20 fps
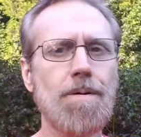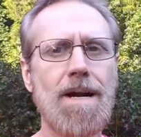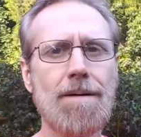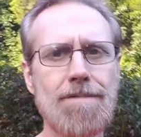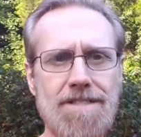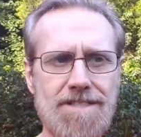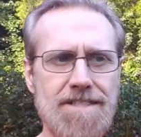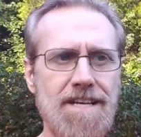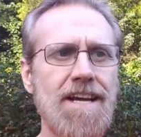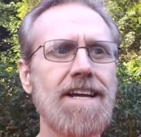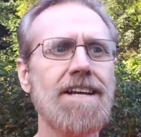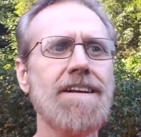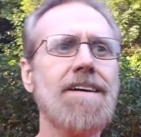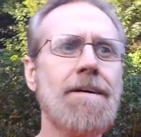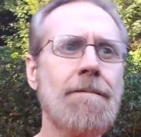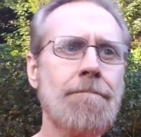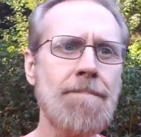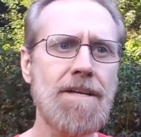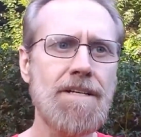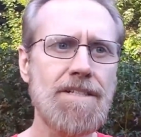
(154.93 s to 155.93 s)
But I'm just saying,
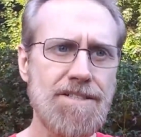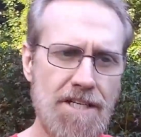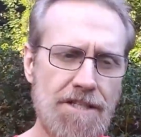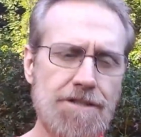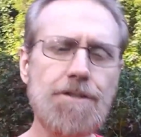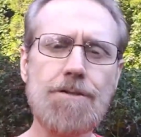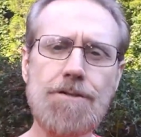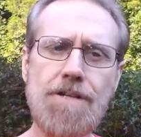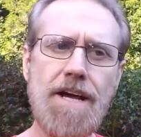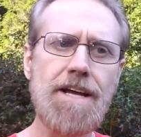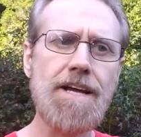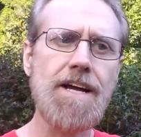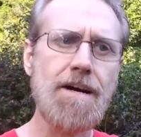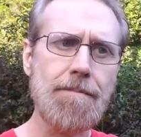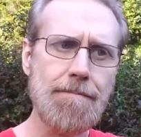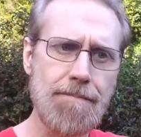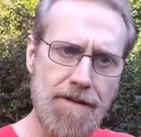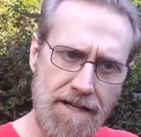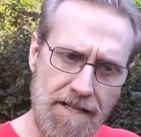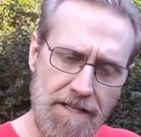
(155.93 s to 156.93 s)
set your day
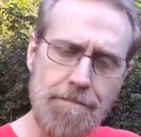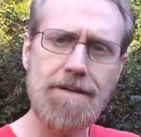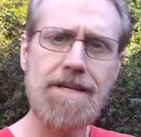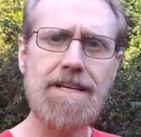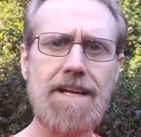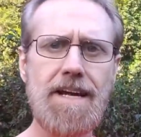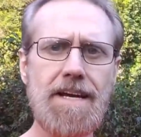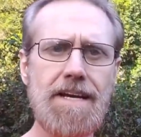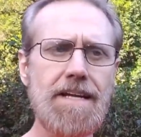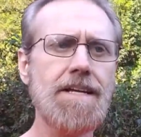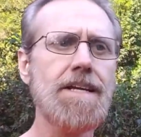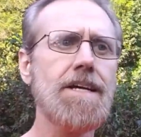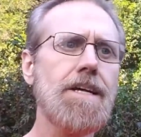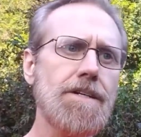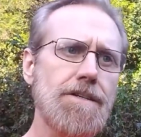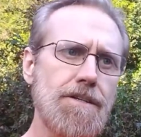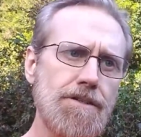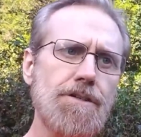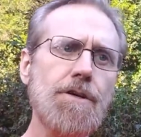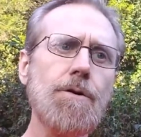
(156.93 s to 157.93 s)
up in the beginning
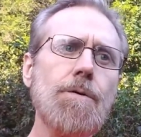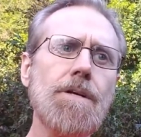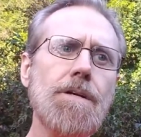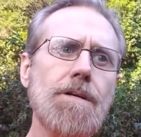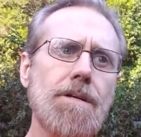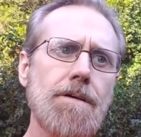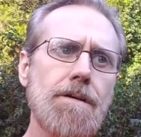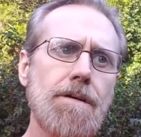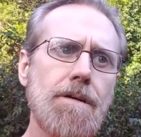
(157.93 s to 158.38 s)
to do it